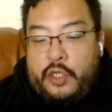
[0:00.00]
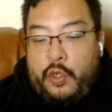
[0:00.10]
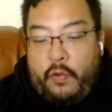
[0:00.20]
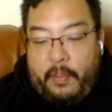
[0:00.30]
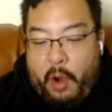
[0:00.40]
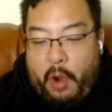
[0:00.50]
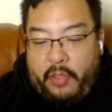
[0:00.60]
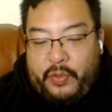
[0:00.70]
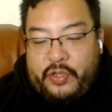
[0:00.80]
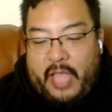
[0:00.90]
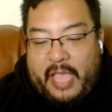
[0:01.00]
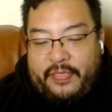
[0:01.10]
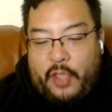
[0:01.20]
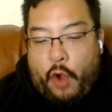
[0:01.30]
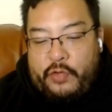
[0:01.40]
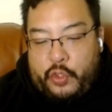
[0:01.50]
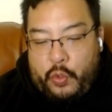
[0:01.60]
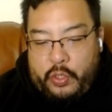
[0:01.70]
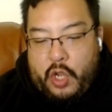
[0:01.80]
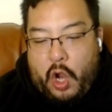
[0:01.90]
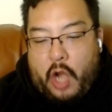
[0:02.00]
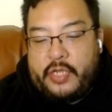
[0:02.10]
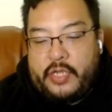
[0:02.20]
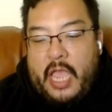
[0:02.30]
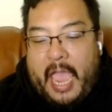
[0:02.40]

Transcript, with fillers: Two of the par threes are lengthy, over 200 yards,